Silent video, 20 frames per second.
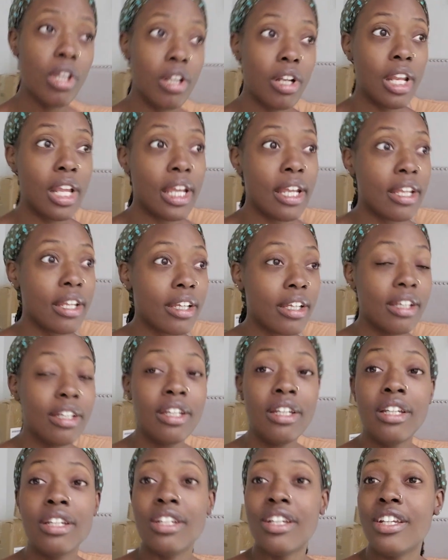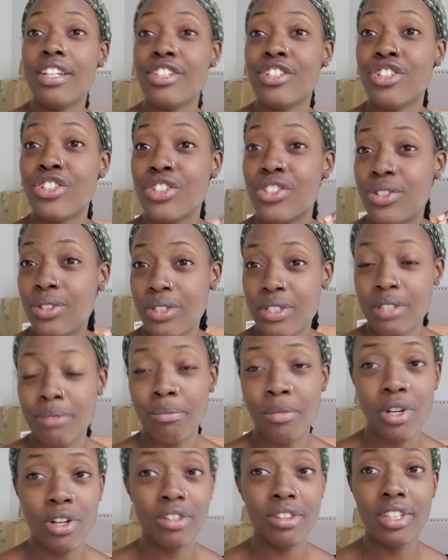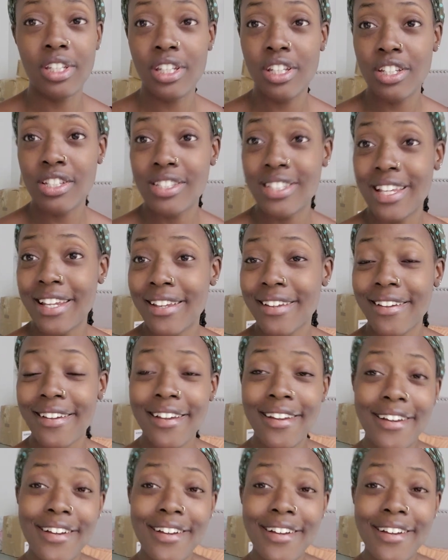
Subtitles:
Like, it's just the small things. Like,